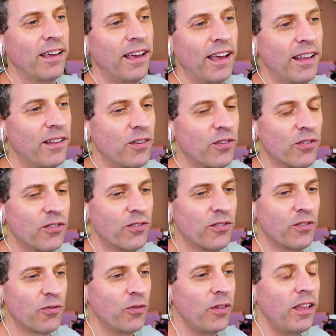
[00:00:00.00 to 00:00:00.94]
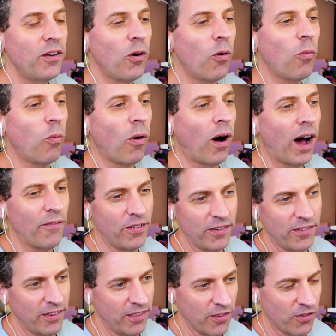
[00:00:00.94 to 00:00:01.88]
And there's really no,
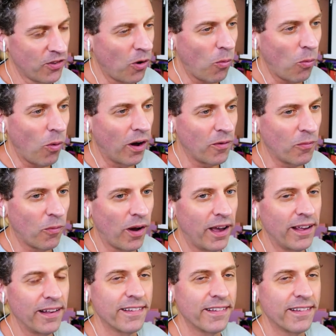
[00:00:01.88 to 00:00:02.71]
obviously there's no one way.